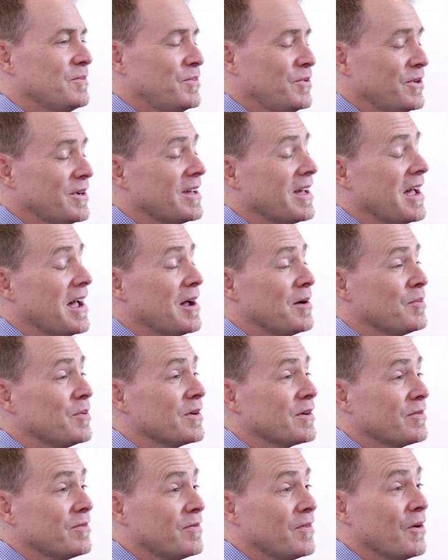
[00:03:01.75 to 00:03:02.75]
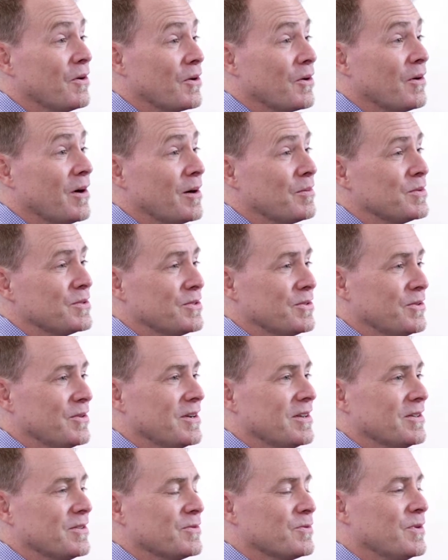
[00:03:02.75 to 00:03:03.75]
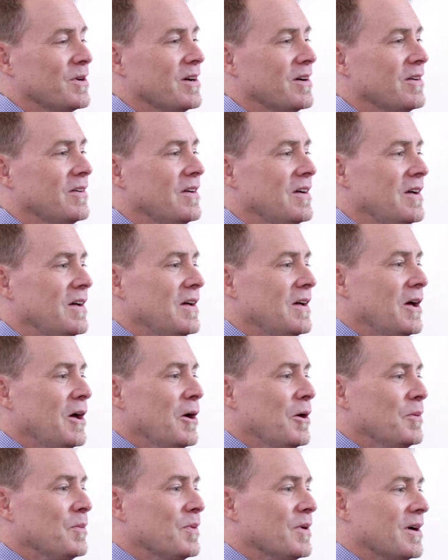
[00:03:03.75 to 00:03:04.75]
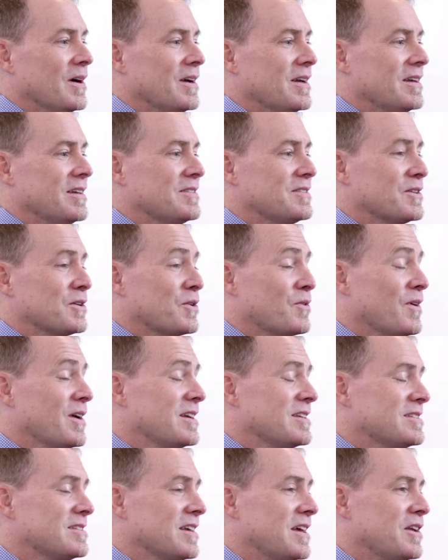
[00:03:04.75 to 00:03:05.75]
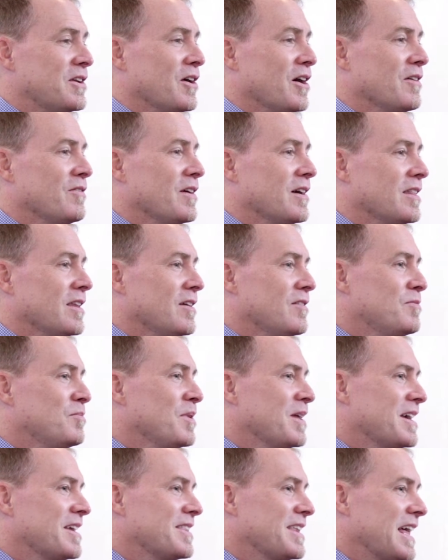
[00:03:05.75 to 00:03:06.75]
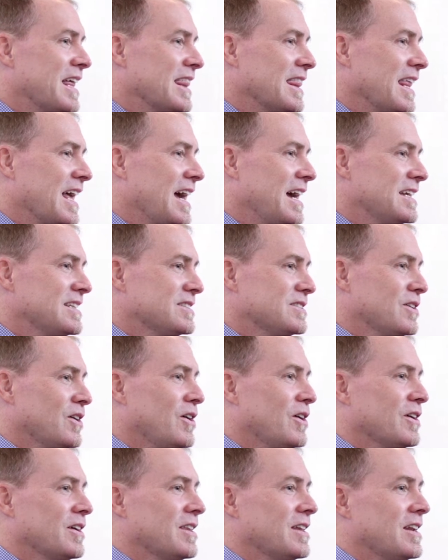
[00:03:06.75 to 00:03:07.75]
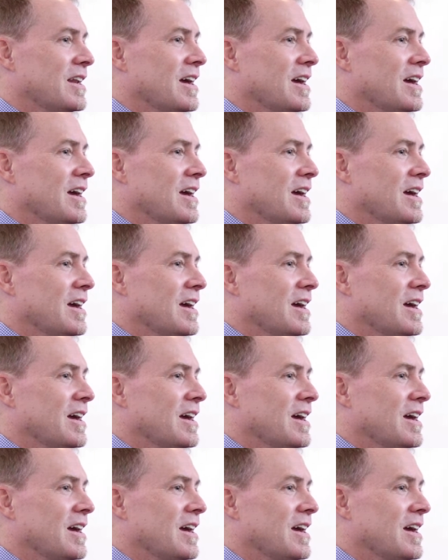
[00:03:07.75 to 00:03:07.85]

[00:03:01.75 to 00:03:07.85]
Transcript: a pretty epic photo opportunity as well. But it's a great send-off. I love playing that last song of the